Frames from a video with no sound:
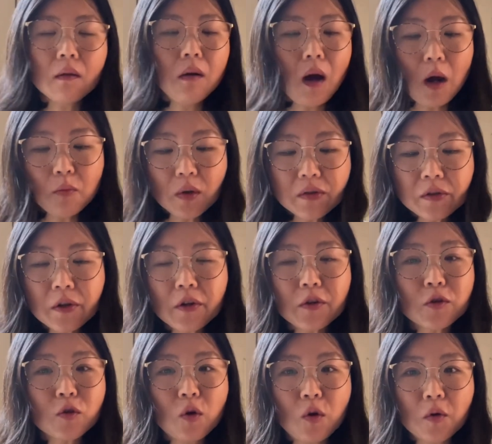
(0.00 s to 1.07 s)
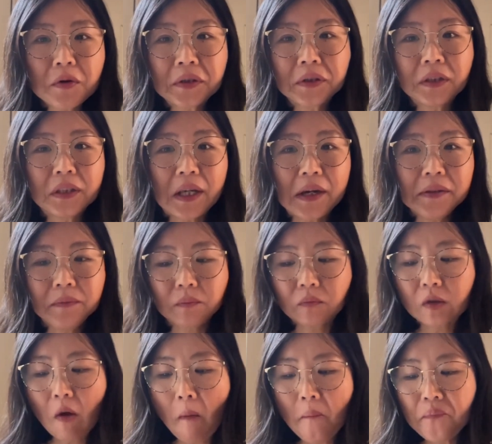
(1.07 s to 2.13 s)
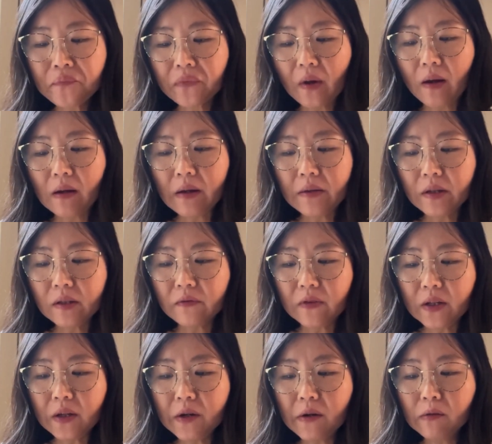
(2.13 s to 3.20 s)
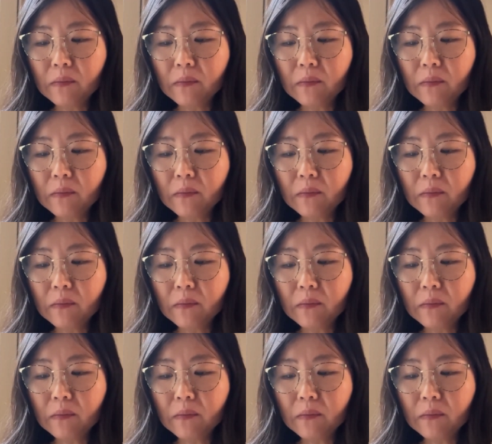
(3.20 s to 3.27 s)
I wasn't going to talk today in this video,